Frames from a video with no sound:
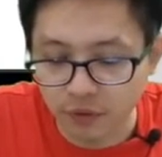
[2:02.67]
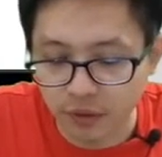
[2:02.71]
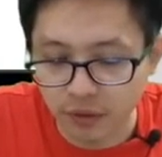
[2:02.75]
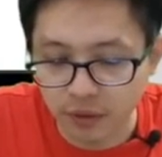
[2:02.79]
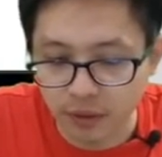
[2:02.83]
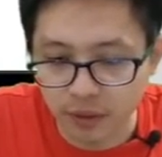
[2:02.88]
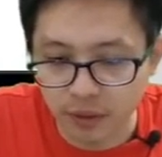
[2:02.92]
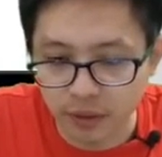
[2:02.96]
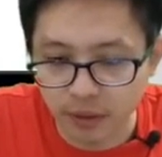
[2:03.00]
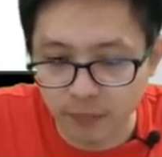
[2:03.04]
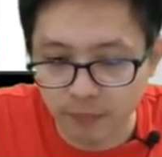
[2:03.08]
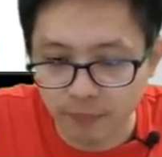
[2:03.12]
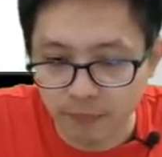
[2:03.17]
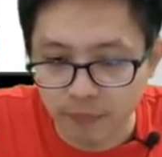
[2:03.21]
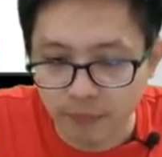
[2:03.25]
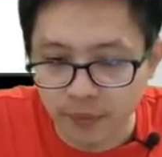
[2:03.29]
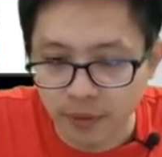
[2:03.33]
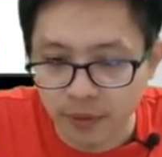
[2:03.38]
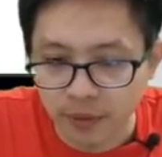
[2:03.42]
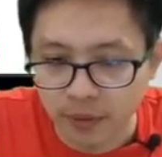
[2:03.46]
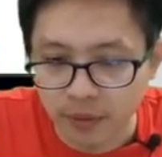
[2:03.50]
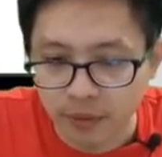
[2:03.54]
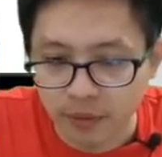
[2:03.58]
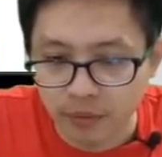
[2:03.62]
um,
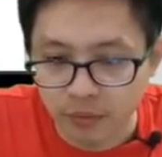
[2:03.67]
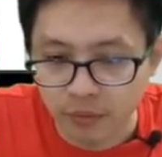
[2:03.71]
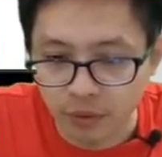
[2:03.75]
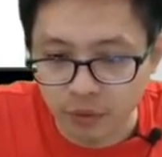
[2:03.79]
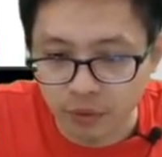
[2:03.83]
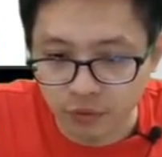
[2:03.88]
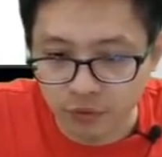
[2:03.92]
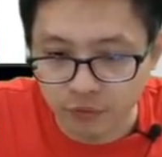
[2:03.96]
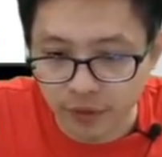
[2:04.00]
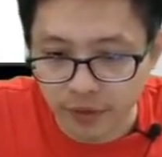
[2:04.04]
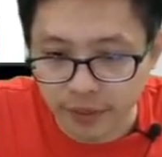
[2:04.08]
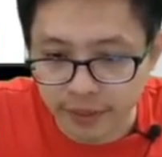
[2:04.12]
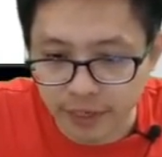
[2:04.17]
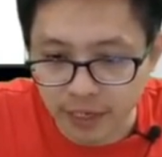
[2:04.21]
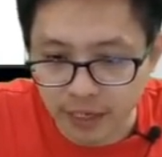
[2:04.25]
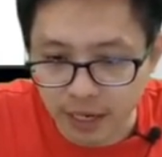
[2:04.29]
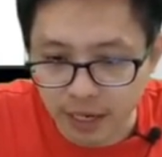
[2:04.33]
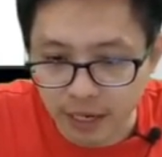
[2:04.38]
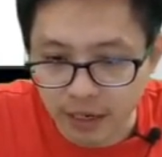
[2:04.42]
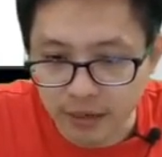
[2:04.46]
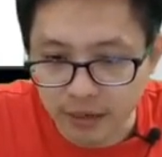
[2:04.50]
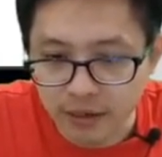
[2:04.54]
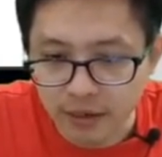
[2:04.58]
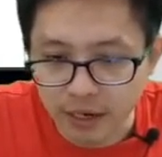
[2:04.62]
want to find
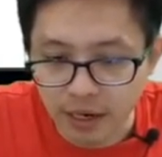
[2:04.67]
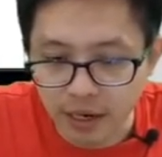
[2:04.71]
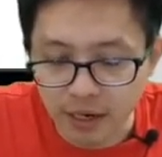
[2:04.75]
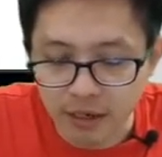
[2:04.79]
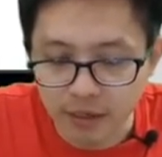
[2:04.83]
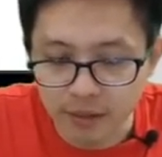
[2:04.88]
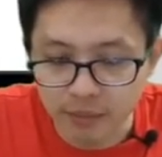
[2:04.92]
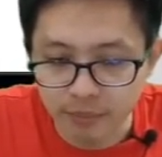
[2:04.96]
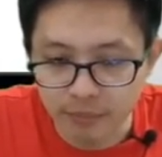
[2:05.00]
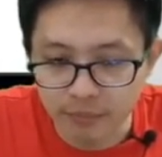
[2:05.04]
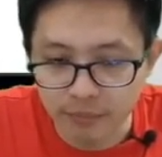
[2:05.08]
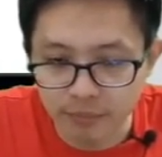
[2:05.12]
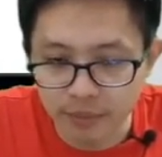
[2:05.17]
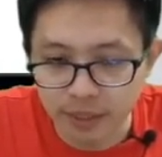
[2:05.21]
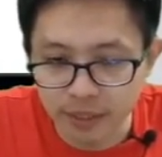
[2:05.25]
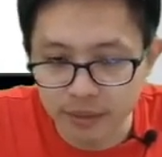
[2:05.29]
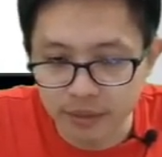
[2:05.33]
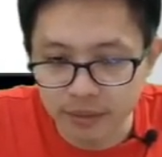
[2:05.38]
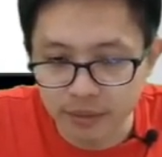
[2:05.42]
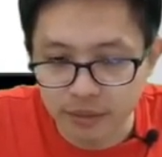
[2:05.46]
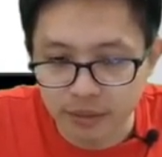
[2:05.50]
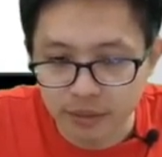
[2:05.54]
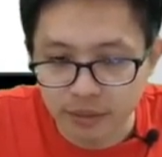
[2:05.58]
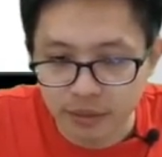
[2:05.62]
r r
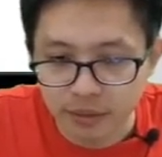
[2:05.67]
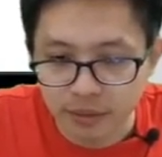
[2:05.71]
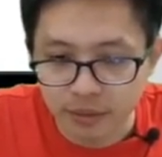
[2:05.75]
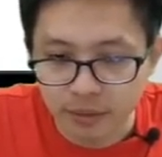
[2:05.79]
means